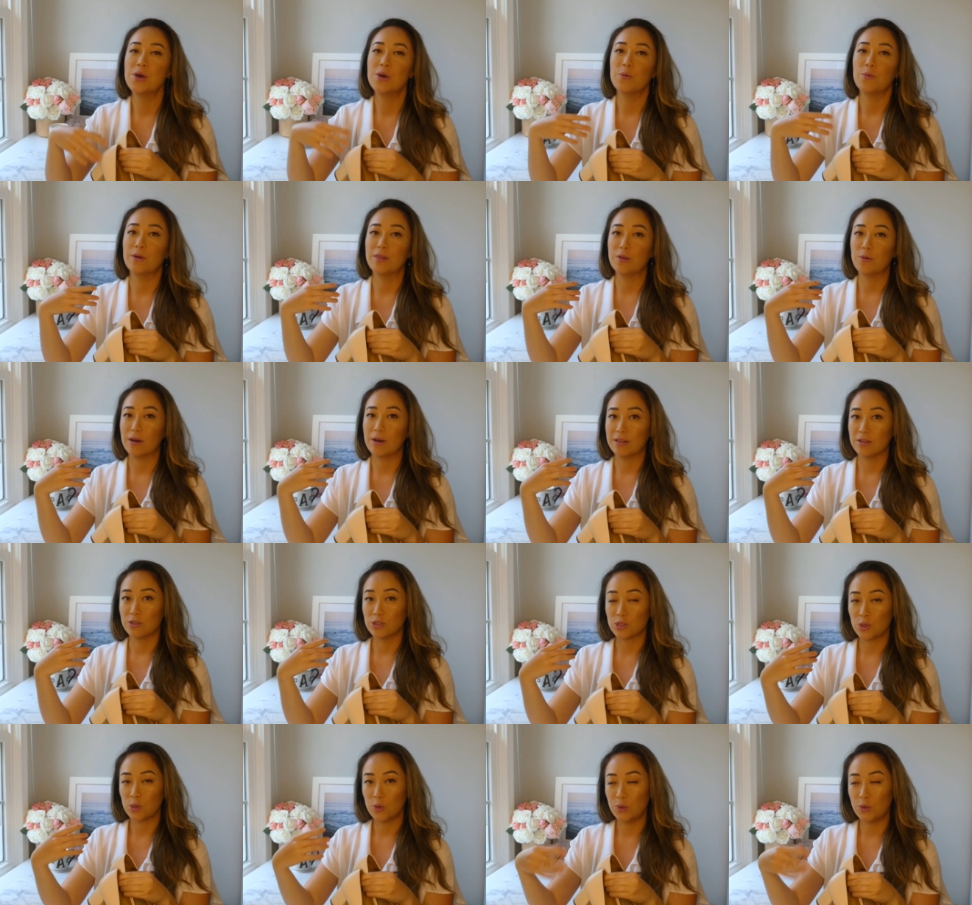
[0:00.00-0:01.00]
when the
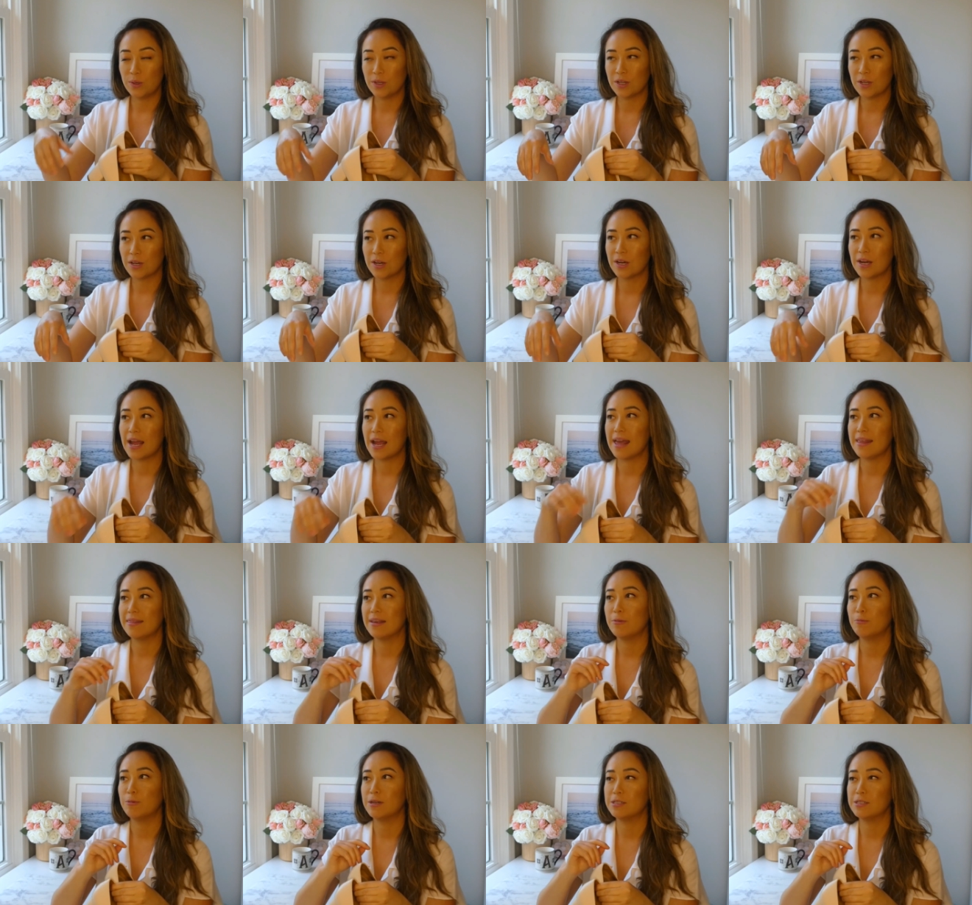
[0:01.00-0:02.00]
weather's cooler, and
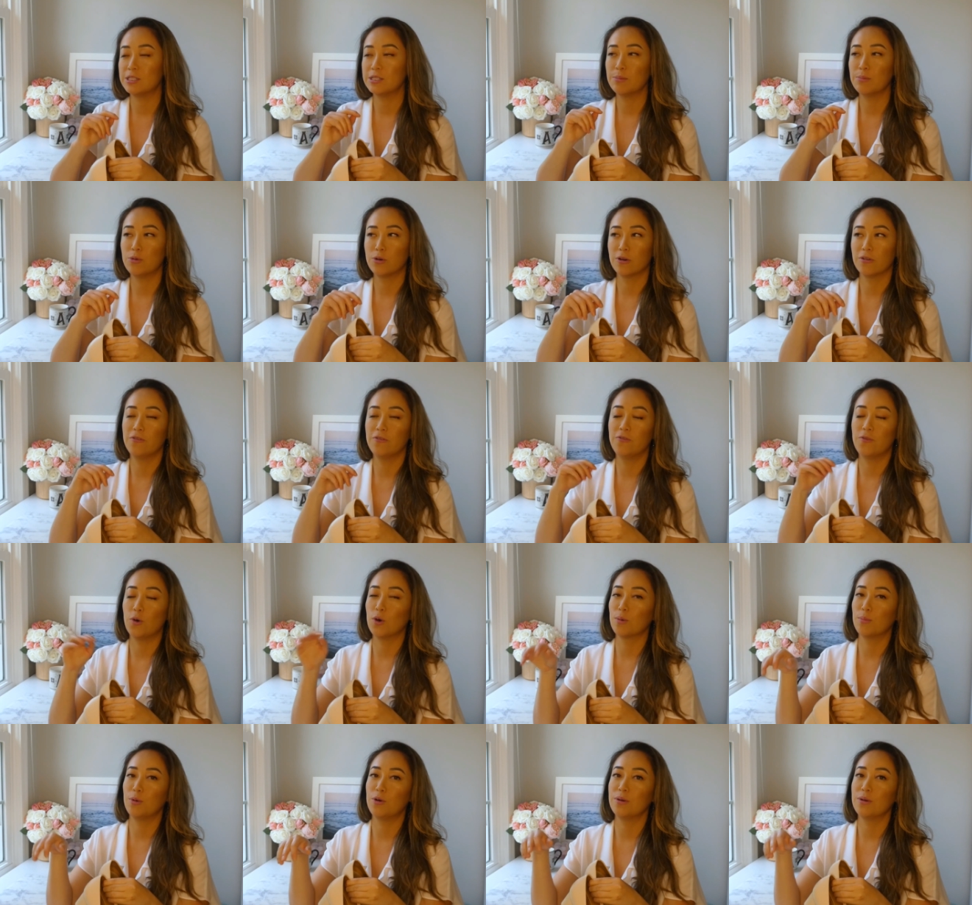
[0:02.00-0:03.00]
then when it's a more
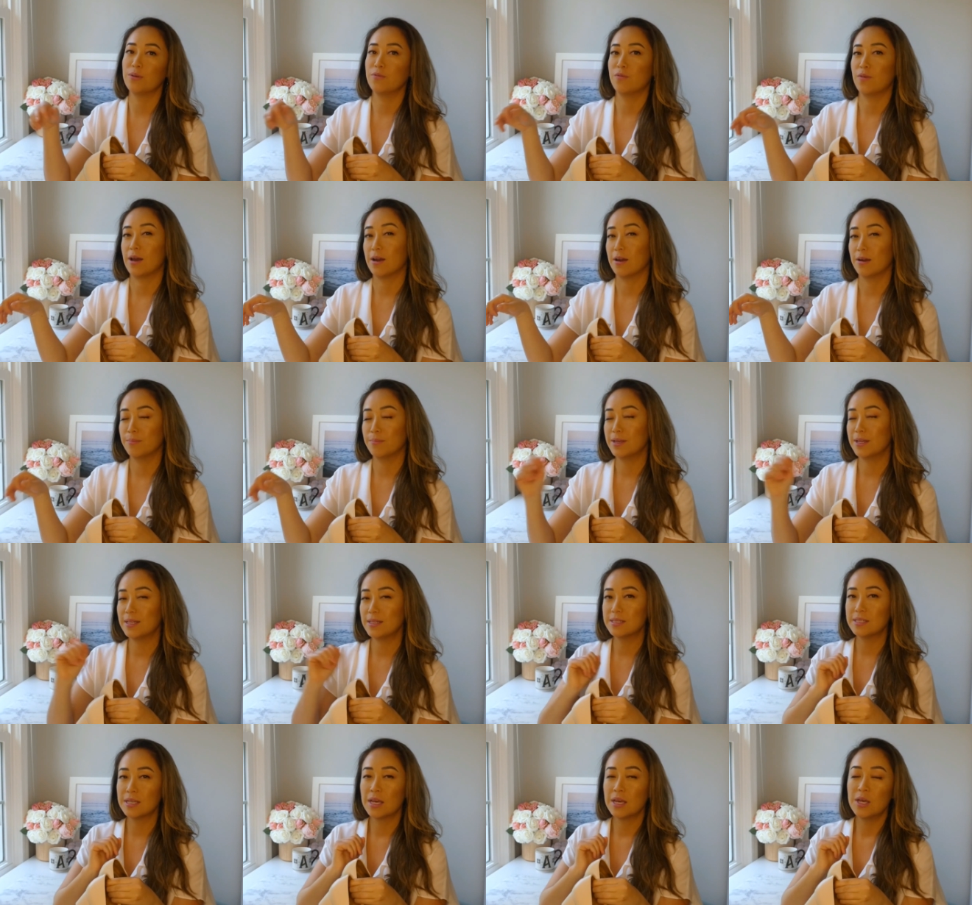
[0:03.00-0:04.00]
formal
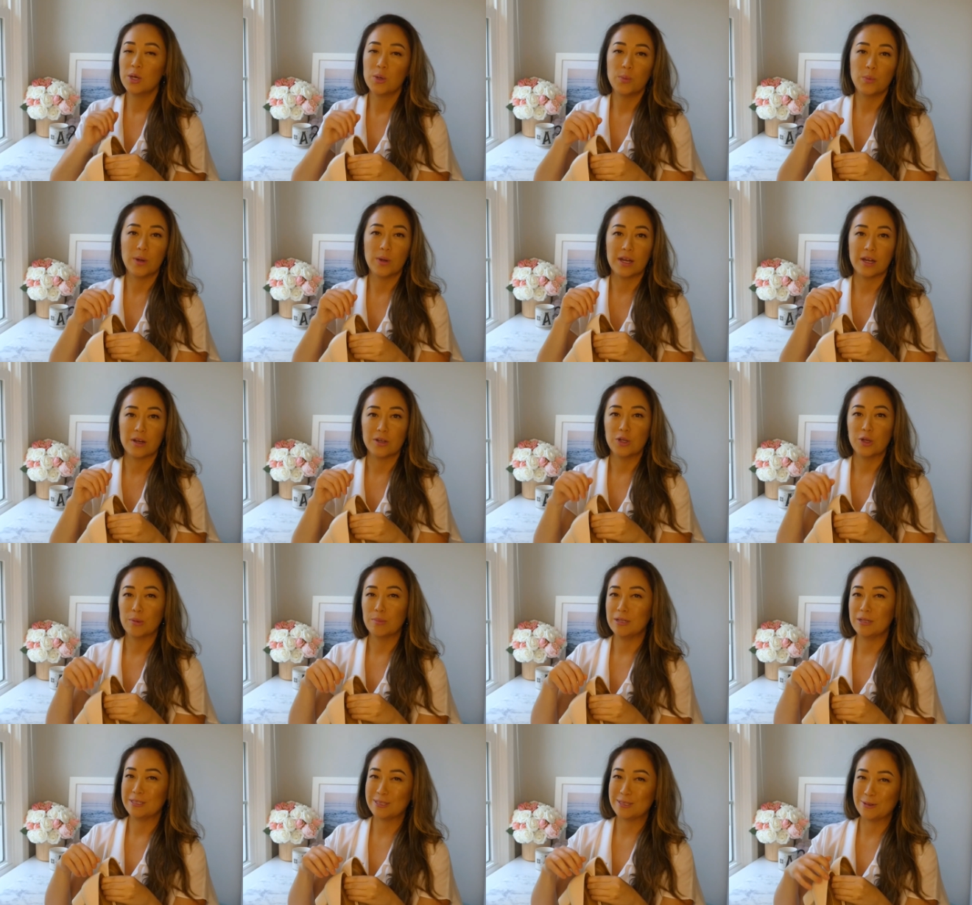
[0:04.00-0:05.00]
environment where
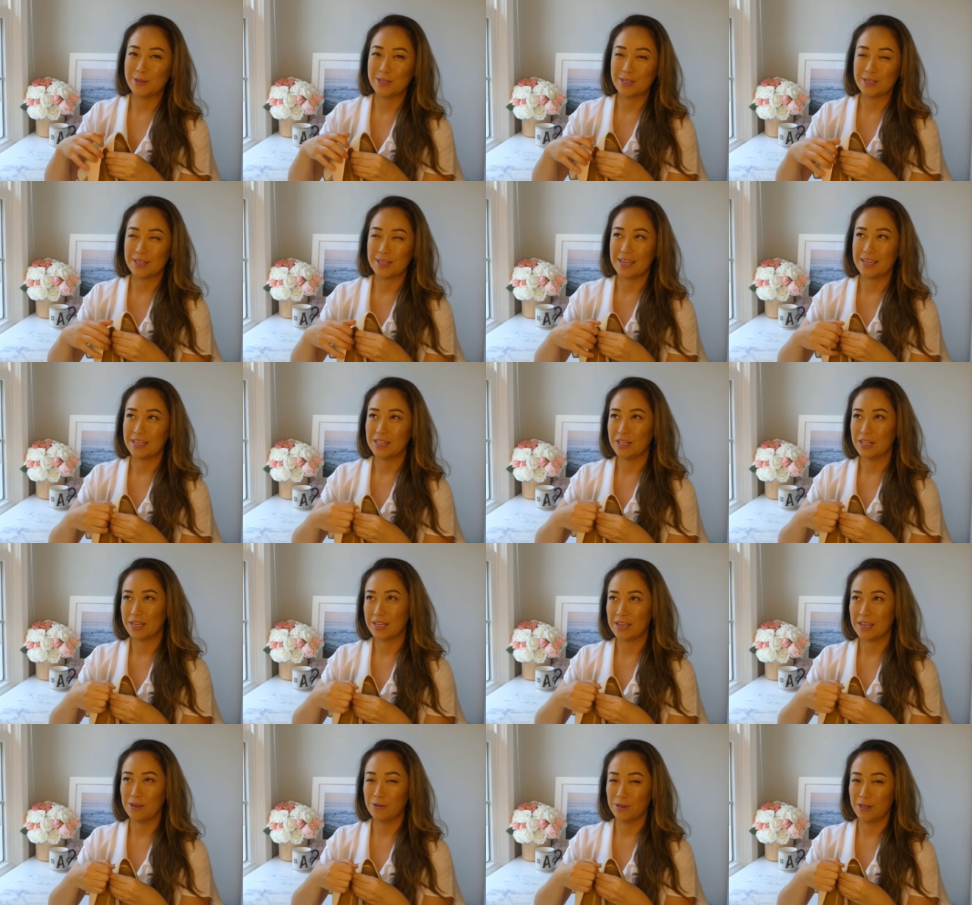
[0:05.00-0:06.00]
nobody's going to like look
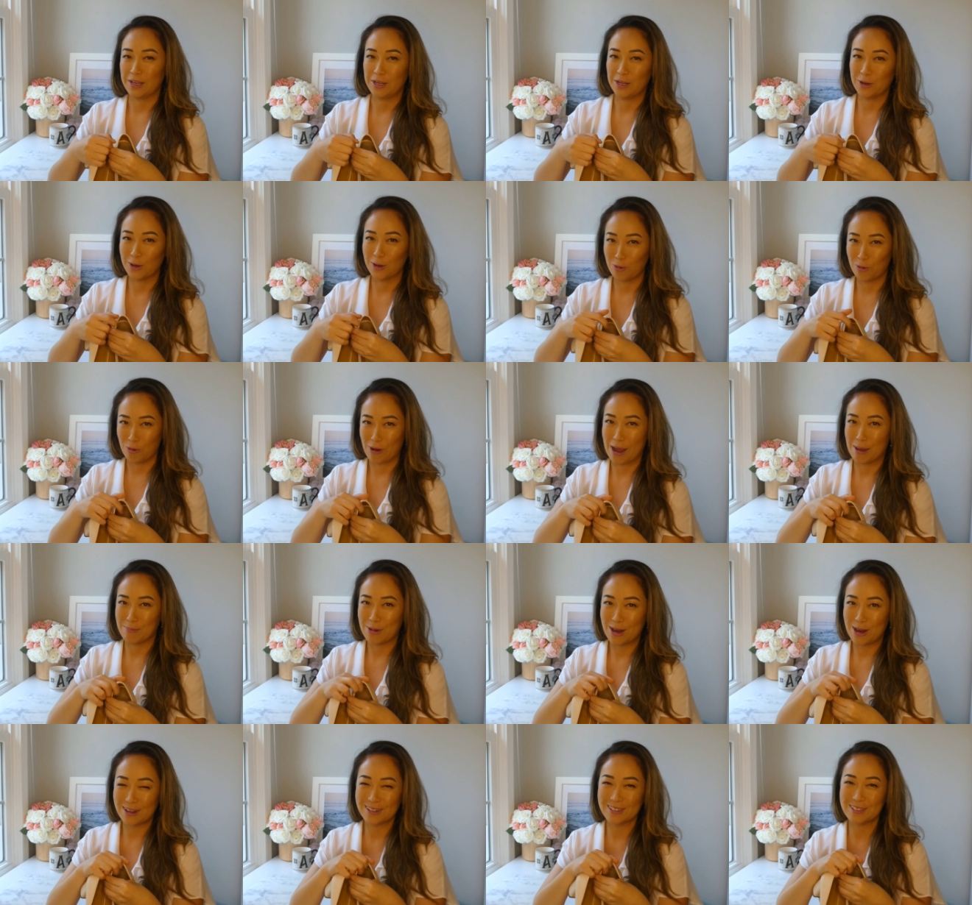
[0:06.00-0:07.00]
at you like you're a
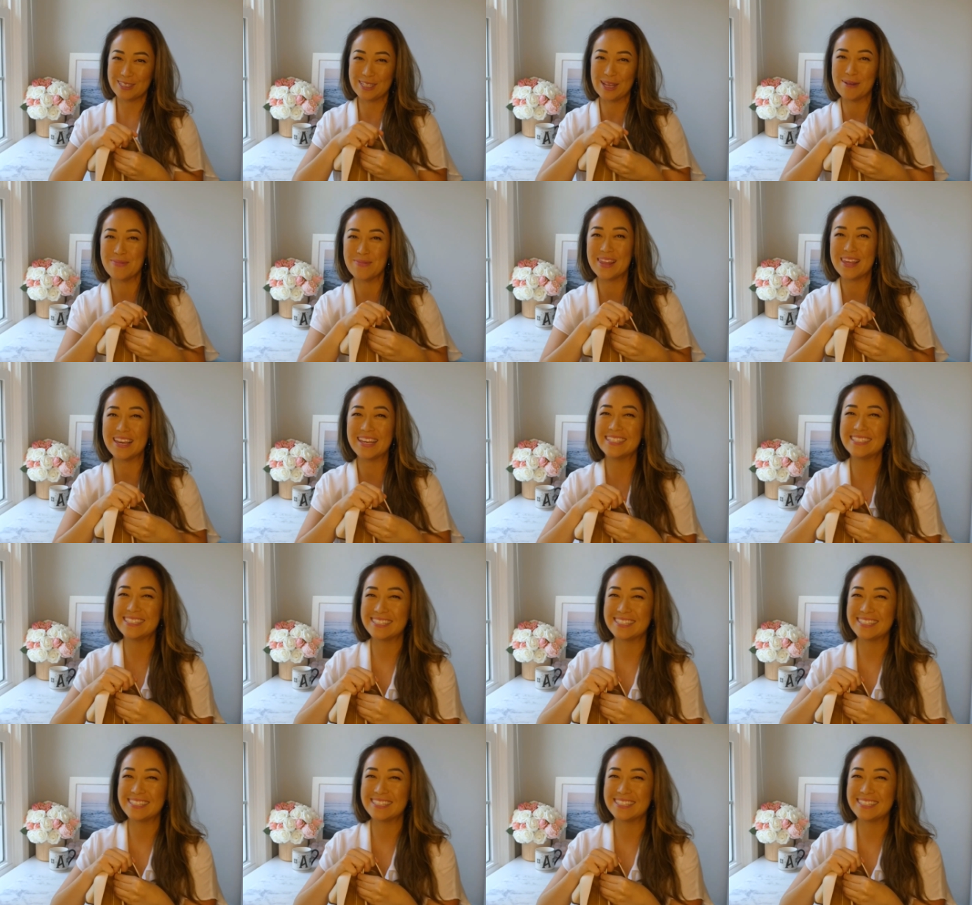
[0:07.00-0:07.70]
grandma or something.